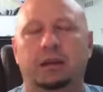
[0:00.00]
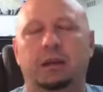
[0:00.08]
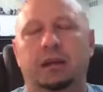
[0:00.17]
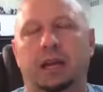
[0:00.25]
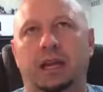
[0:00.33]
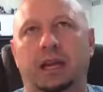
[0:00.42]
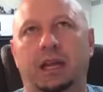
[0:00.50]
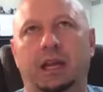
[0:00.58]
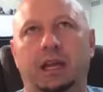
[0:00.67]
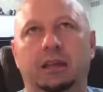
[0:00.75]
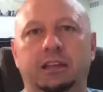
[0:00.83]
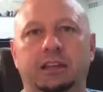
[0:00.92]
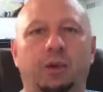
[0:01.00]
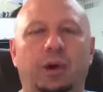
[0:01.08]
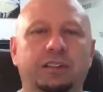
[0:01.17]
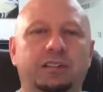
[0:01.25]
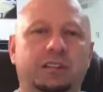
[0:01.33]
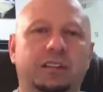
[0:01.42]
And you know
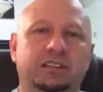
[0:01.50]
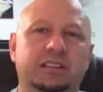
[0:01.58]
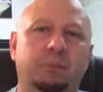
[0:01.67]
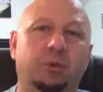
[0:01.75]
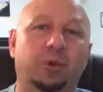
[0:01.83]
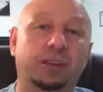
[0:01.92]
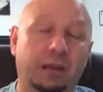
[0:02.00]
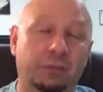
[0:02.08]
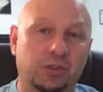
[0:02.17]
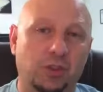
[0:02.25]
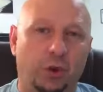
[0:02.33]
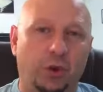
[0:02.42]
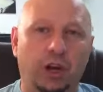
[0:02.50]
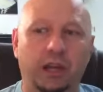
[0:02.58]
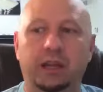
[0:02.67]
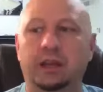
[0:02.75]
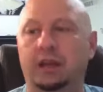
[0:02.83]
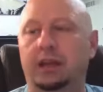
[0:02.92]
what? Does it bring them
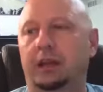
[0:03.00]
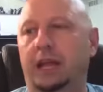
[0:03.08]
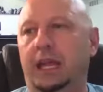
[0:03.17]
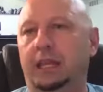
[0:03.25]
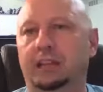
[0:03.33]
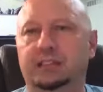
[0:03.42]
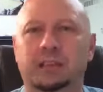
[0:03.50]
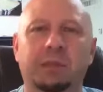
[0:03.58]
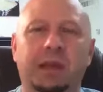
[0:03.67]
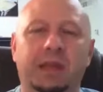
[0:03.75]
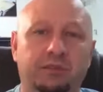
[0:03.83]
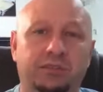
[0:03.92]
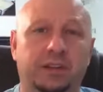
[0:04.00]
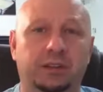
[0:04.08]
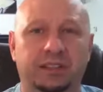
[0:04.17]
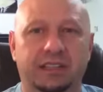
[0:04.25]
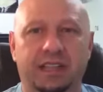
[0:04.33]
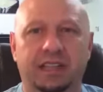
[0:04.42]
joy? And does it make them feel
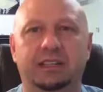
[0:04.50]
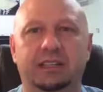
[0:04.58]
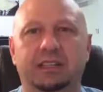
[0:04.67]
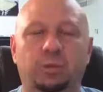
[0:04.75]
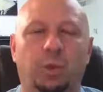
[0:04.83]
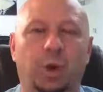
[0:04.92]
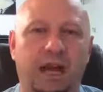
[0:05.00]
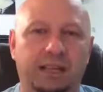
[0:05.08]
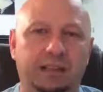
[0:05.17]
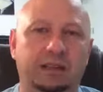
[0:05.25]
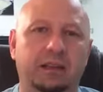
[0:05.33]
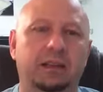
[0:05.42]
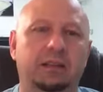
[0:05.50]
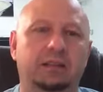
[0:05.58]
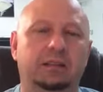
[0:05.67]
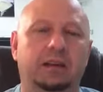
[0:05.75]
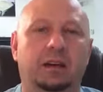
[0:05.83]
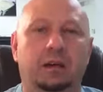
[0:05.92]
needed and wanted
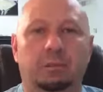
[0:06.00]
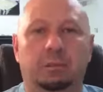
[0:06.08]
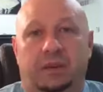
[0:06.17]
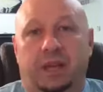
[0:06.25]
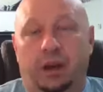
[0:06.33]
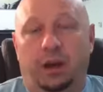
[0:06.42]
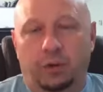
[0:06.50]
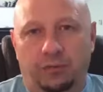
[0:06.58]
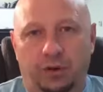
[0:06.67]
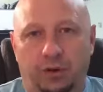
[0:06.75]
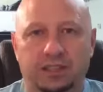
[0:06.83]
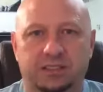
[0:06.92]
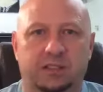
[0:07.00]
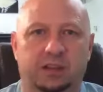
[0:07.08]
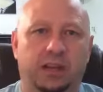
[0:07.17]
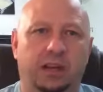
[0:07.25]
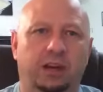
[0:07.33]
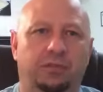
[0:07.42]
to care for us or
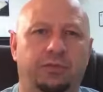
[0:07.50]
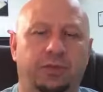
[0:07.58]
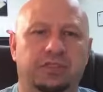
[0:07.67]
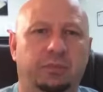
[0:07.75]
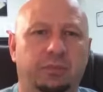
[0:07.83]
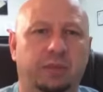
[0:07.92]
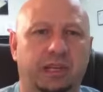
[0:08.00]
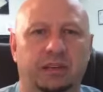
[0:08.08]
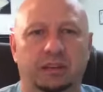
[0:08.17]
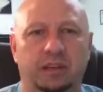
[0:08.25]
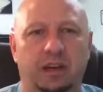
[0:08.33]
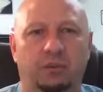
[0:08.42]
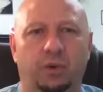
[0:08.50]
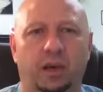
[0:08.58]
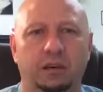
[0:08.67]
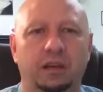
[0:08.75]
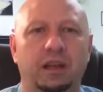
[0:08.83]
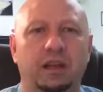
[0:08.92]
care for somebody, a loved
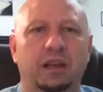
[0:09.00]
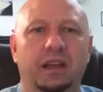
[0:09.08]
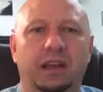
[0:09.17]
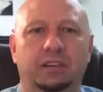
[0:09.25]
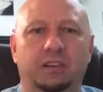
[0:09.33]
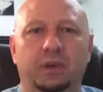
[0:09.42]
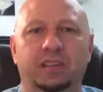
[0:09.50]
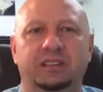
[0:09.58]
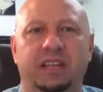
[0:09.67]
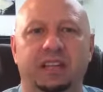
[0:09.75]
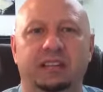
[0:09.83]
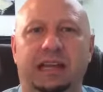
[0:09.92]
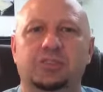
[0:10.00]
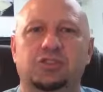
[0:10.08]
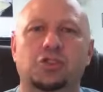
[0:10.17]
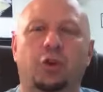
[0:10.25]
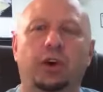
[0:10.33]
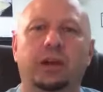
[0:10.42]
one? And do we take that
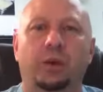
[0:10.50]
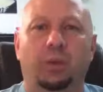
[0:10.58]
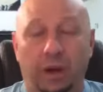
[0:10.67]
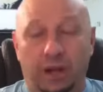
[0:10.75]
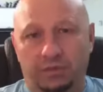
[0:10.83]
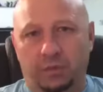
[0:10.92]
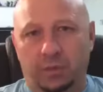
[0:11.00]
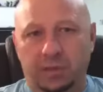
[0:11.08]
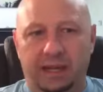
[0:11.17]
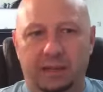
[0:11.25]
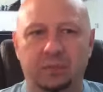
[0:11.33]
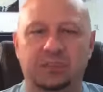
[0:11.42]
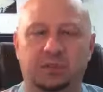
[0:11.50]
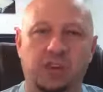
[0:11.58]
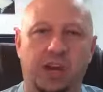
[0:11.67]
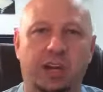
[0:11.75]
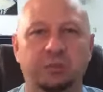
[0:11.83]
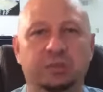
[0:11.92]
joy away from them? So,
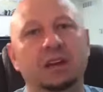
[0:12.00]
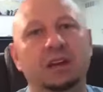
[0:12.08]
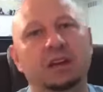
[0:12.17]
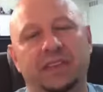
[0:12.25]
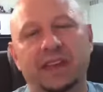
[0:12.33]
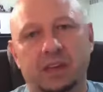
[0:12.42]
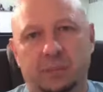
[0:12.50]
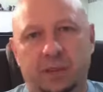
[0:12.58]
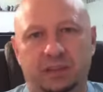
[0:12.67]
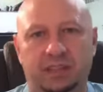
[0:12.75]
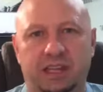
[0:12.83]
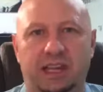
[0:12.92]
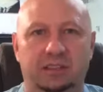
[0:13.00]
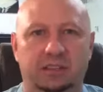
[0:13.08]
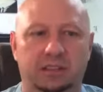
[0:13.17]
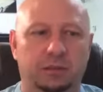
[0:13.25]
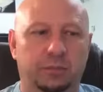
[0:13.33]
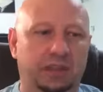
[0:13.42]
James, think about that a
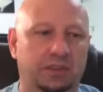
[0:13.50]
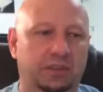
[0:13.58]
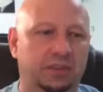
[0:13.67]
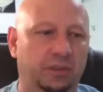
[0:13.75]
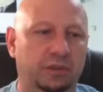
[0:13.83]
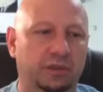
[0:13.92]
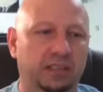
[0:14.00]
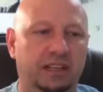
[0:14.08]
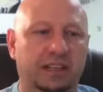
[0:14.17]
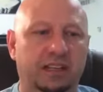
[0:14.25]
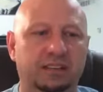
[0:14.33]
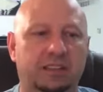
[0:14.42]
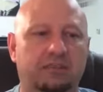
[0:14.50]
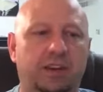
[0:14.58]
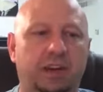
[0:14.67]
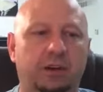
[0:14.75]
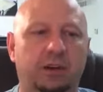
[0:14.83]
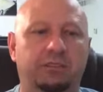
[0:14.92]
little bit too. And it's a
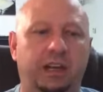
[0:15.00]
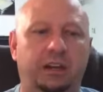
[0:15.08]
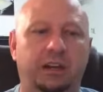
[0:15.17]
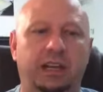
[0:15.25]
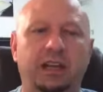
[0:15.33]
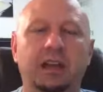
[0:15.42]
very, very